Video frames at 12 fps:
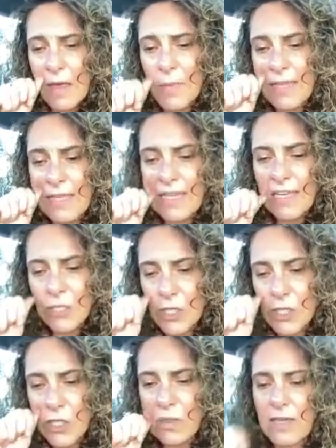But the
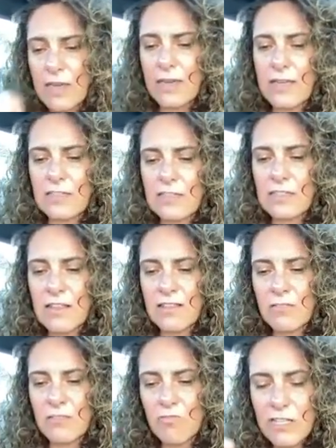issue is, and
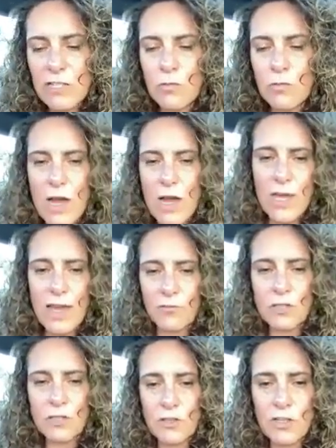the reason why we have
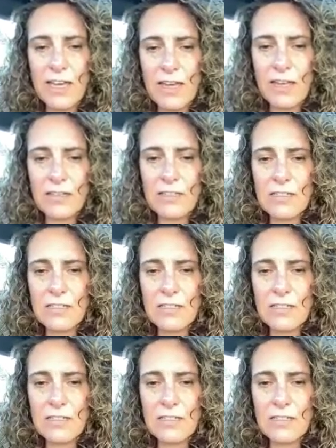to look at